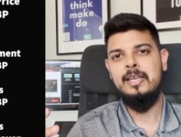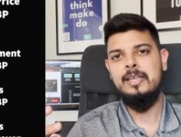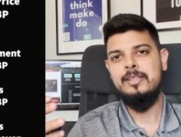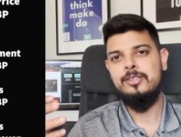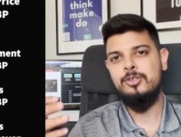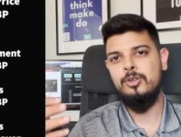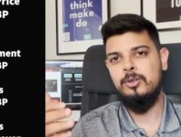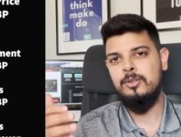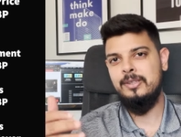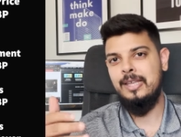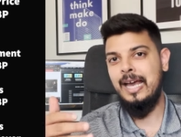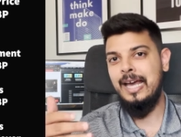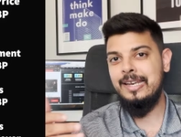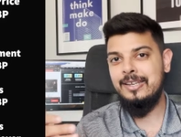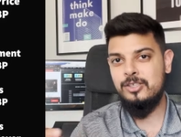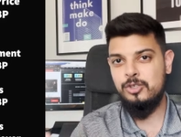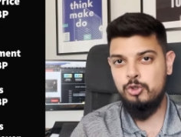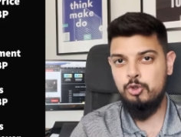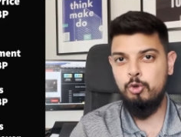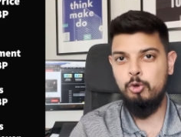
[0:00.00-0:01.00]
So that
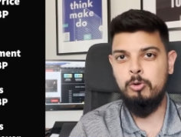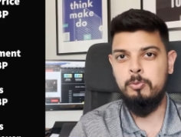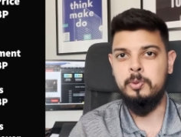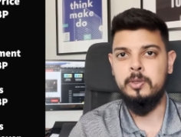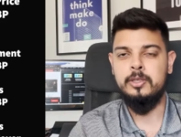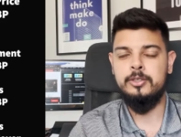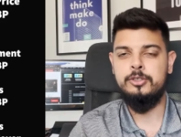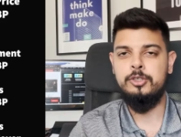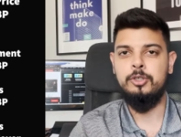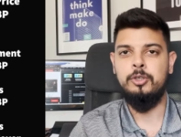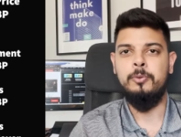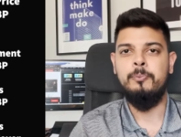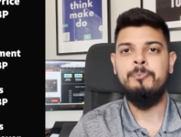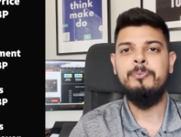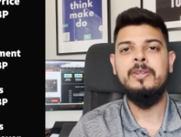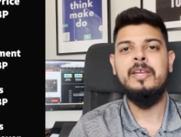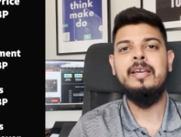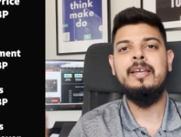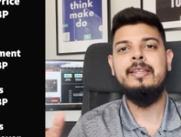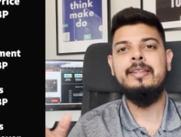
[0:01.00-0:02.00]
is doable too.
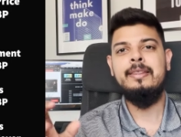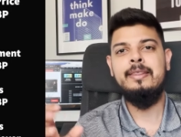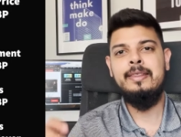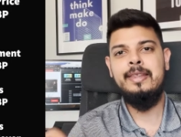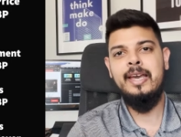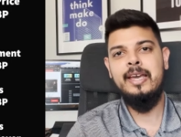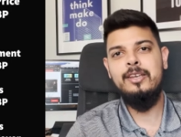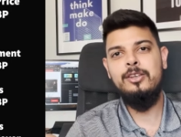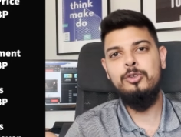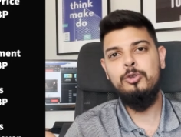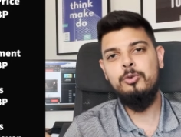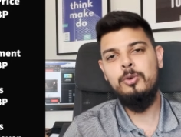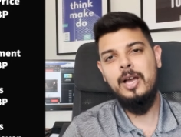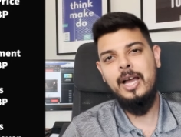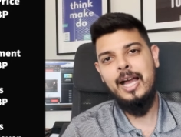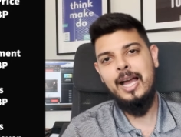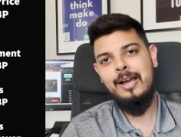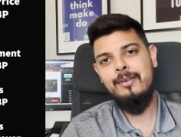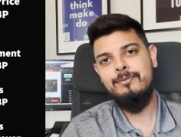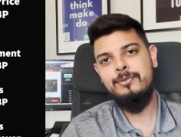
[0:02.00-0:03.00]
Then you
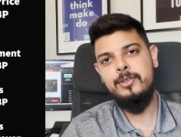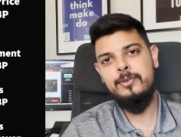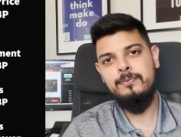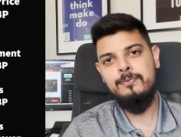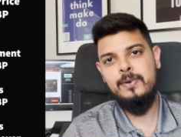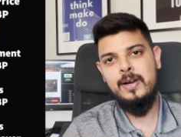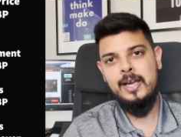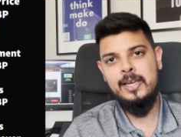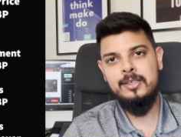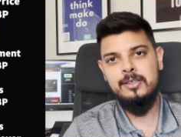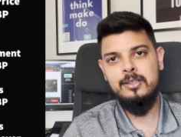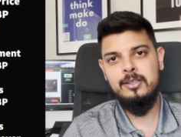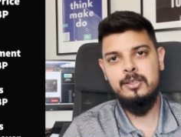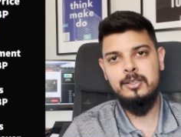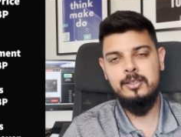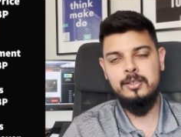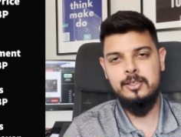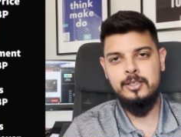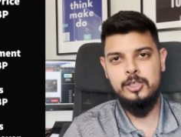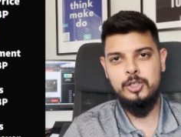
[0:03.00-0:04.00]
have the final
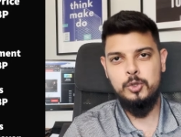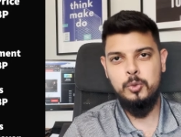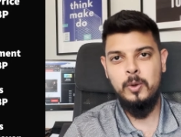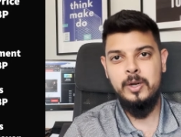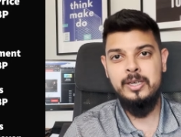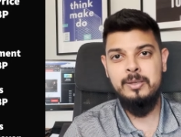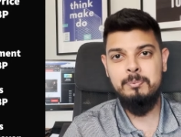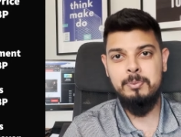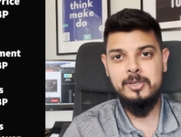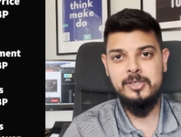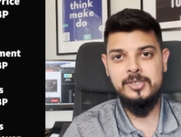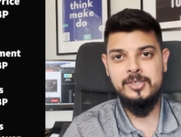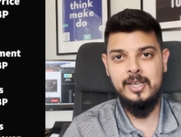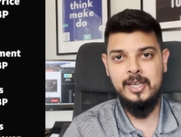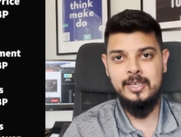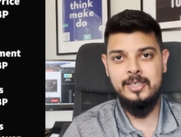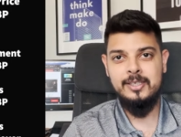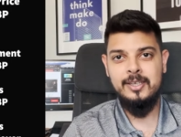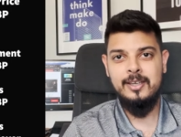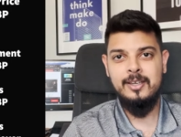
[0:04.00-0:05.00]
20%,
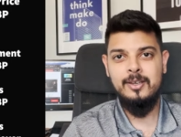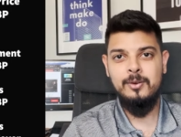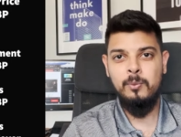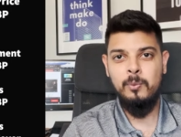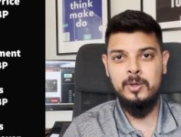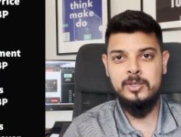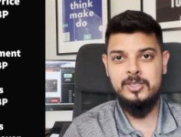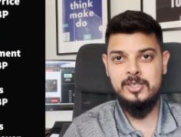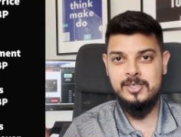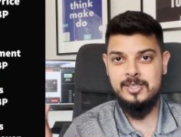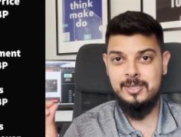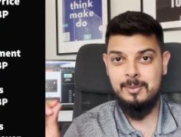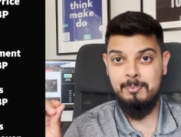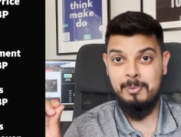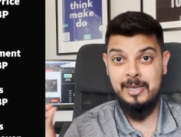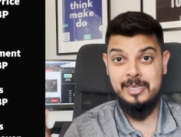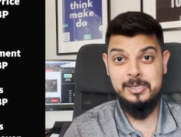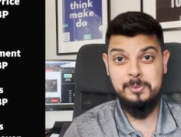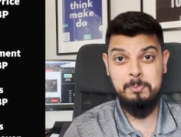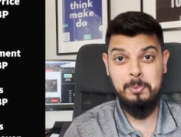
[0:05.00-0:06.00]
uh, which is the
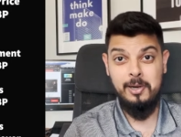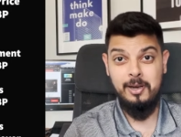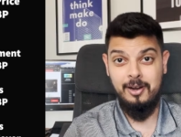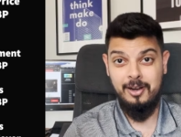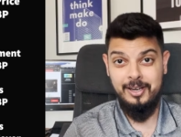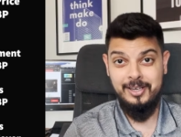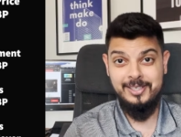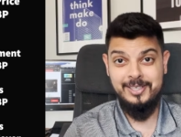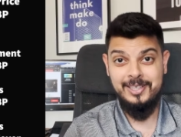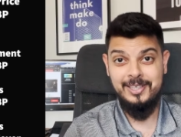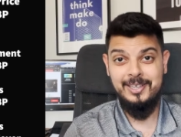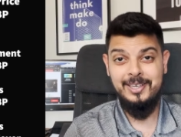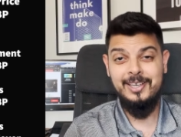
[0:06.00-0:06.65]
best part.